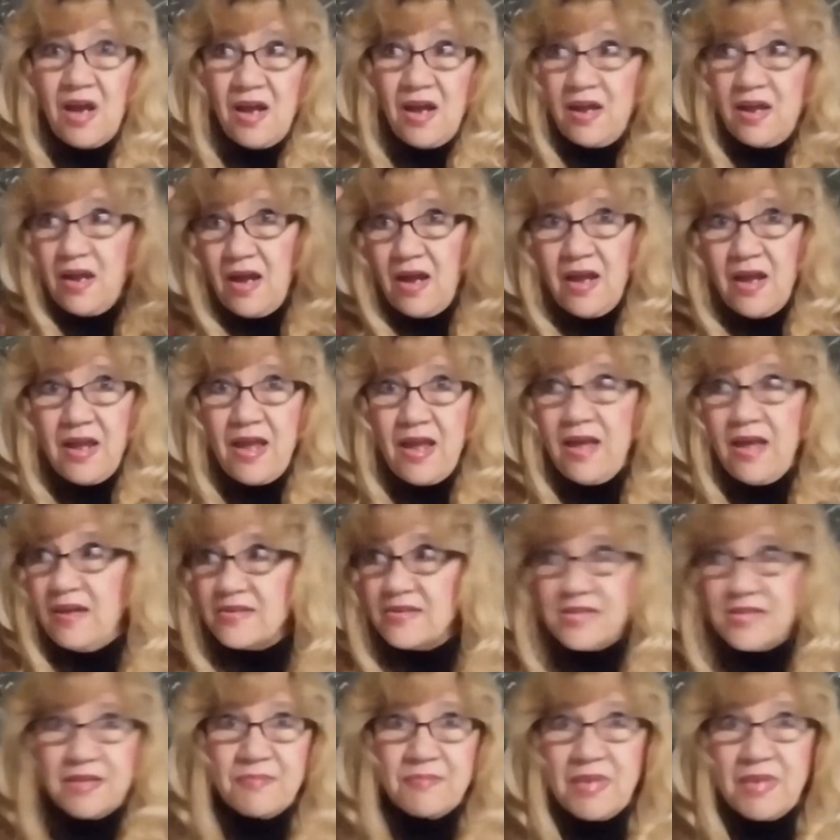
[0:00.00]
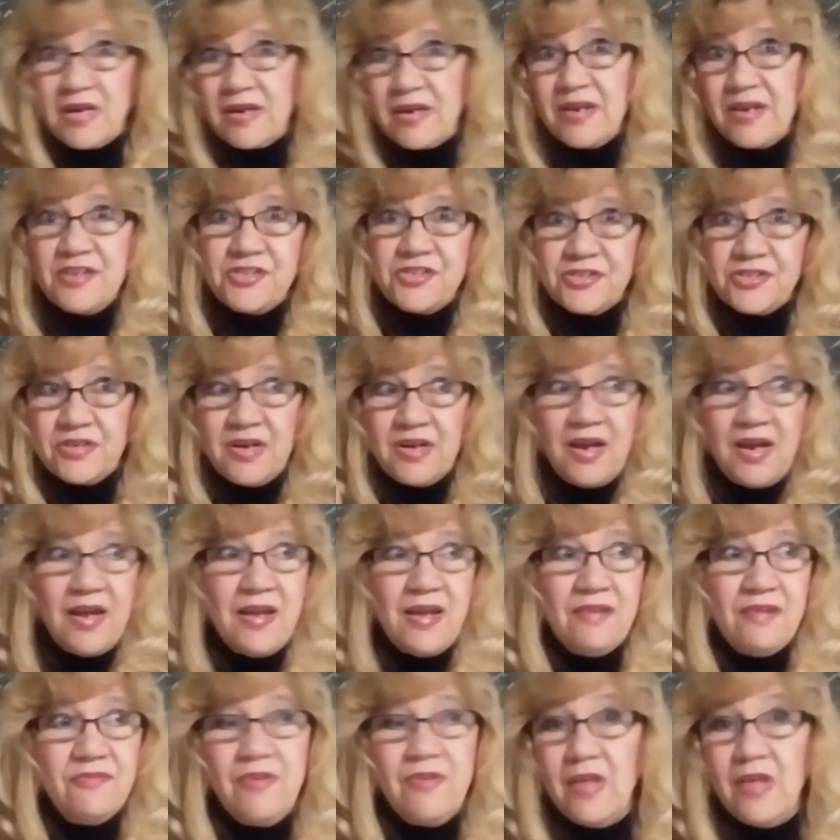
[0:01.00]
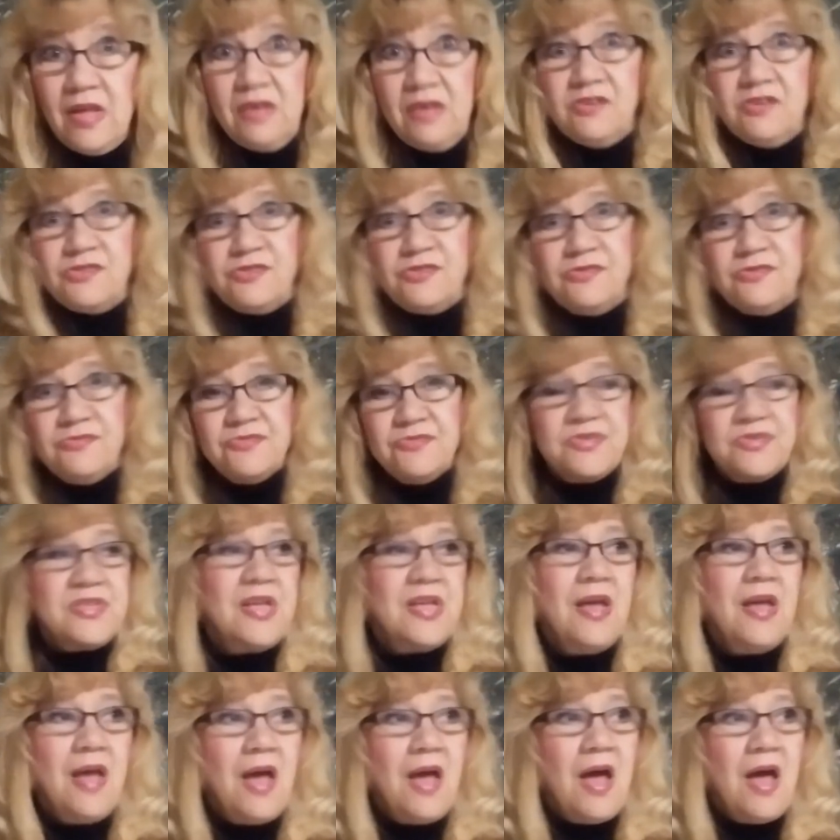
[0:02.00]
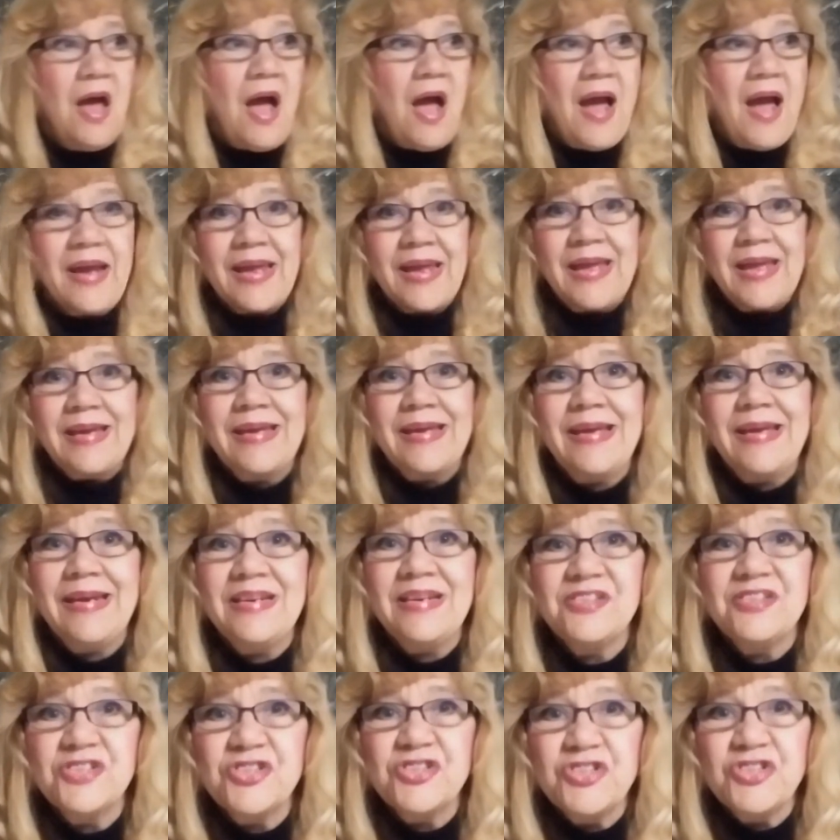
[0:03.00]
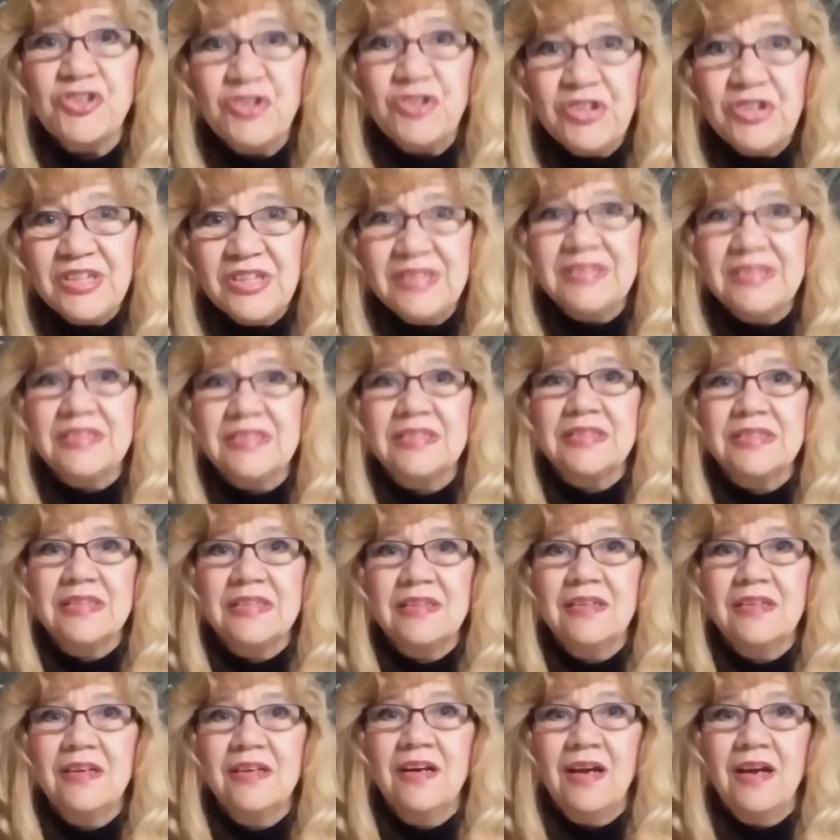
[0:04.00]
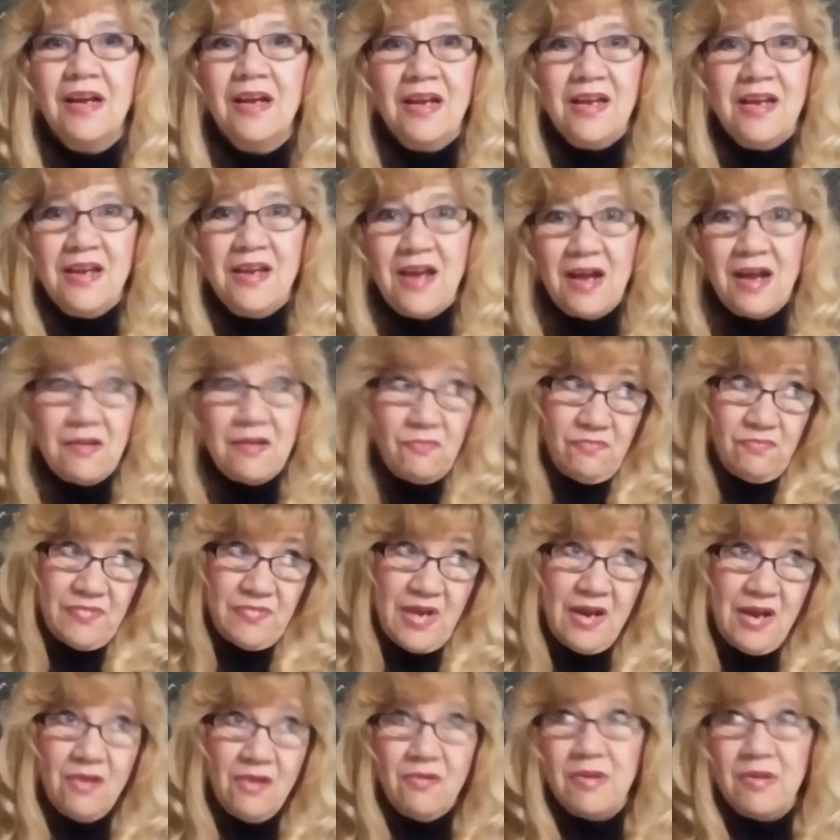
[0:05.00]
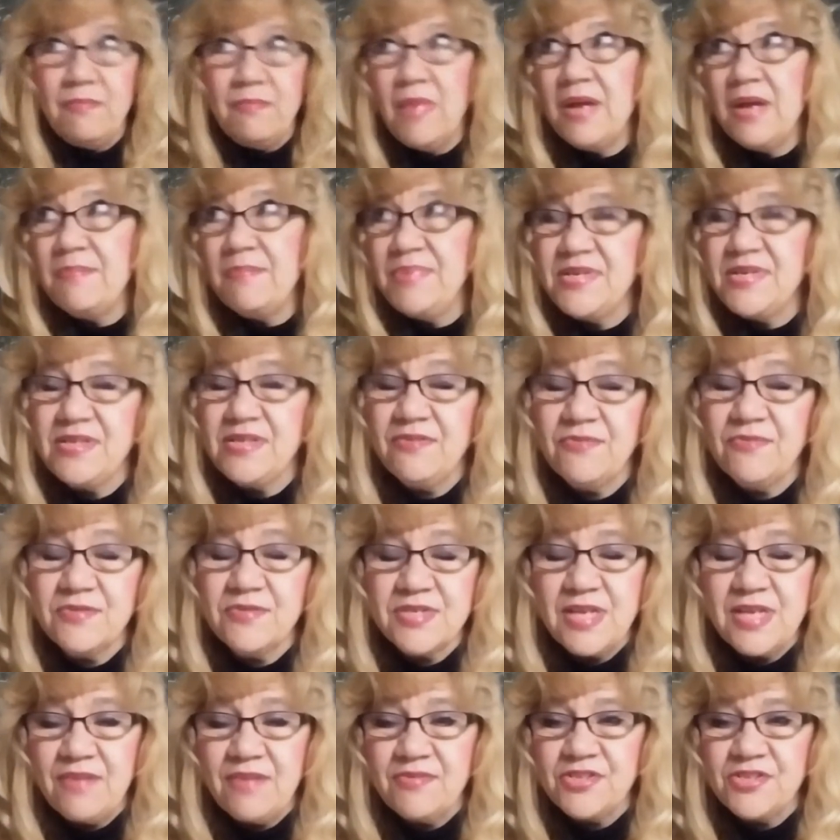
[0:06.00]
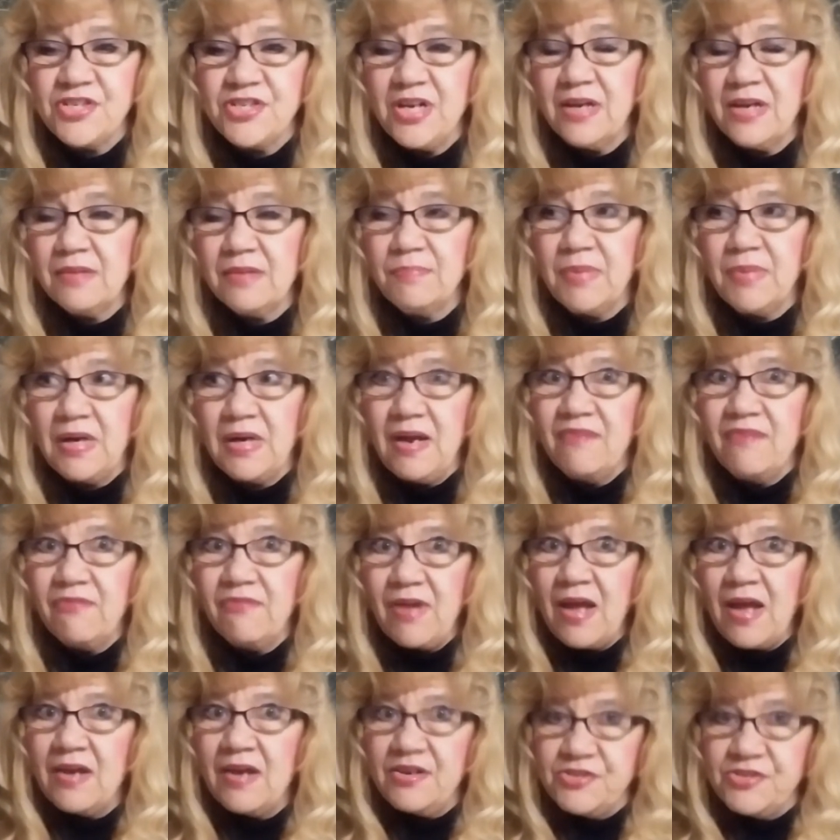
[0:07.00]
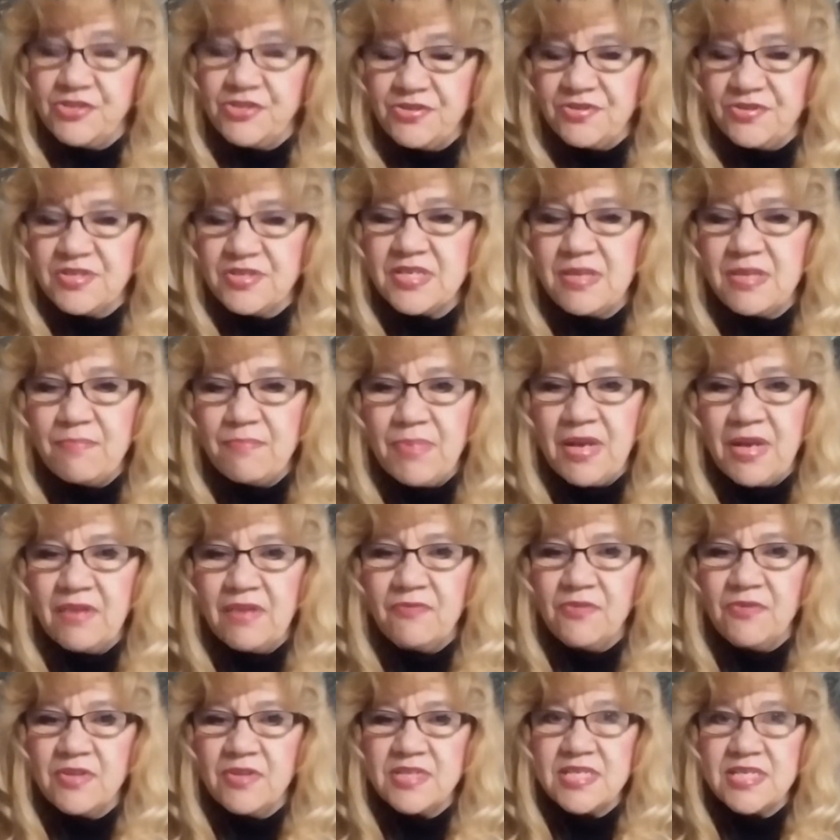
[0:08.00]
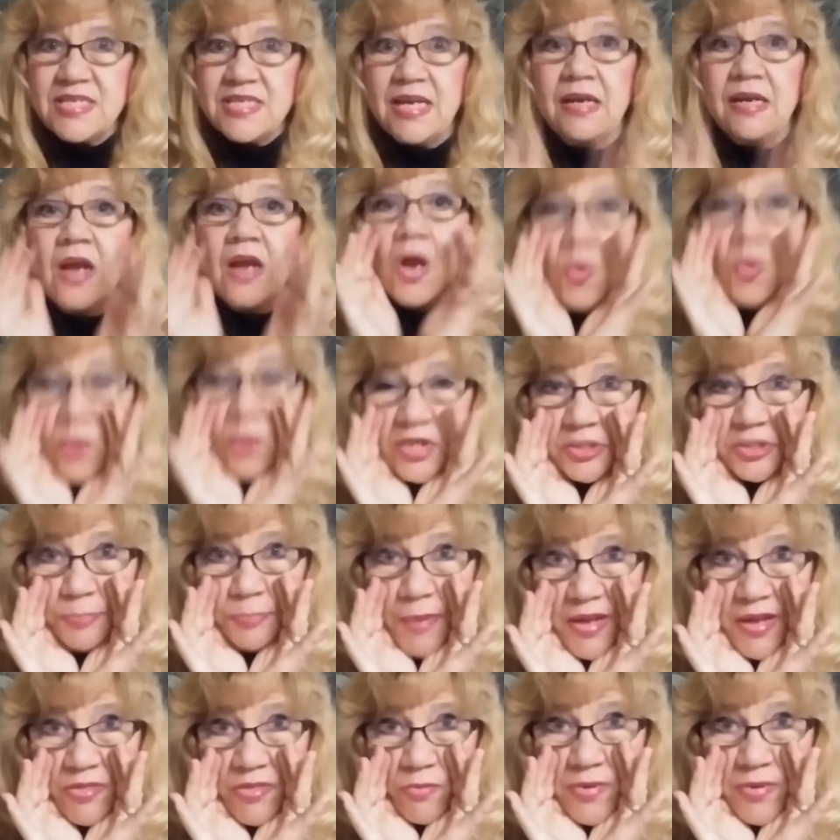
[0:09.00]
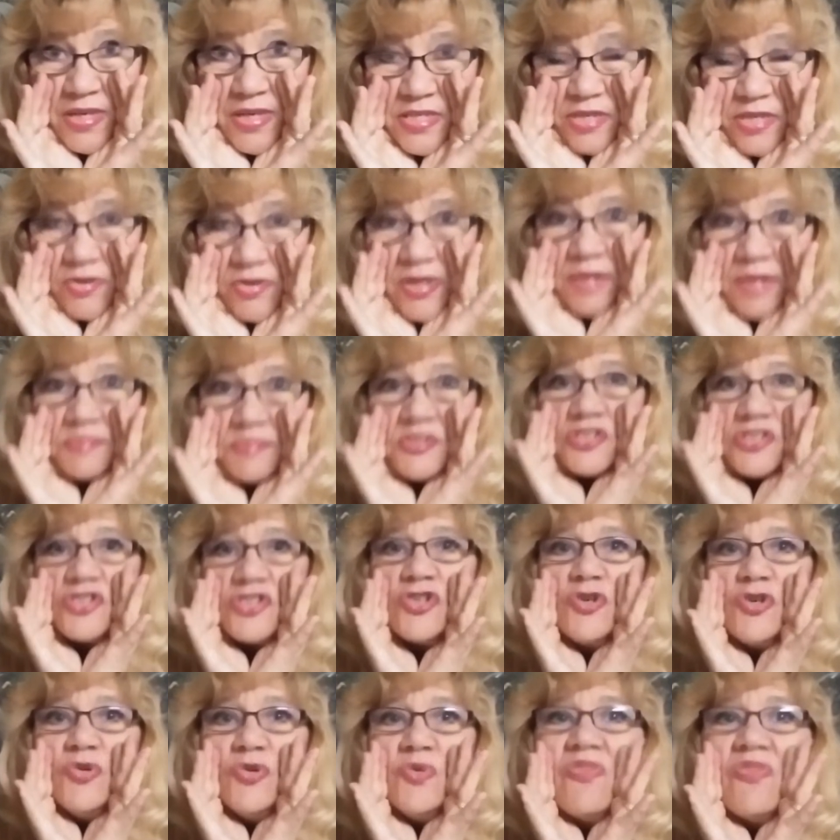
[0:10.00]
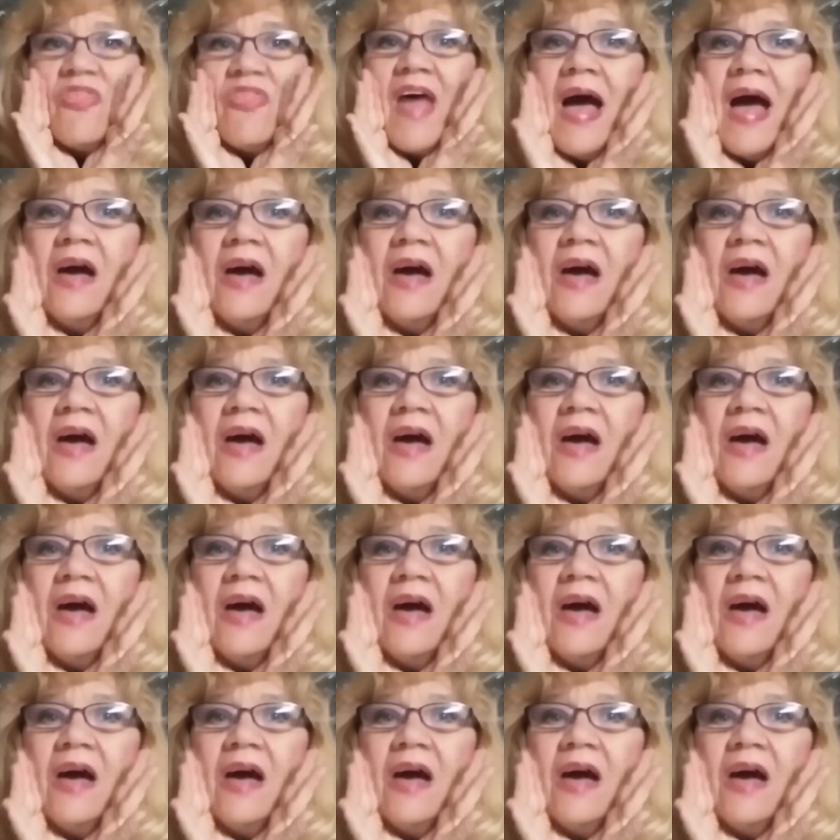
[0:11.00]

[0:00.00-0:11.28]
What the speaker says: I take medication. I have issues. I can't get insurance. Now it might be different. I haven't checked, but I've got insurance. I'm paying for the state, which, by the way, it's going up to $2,000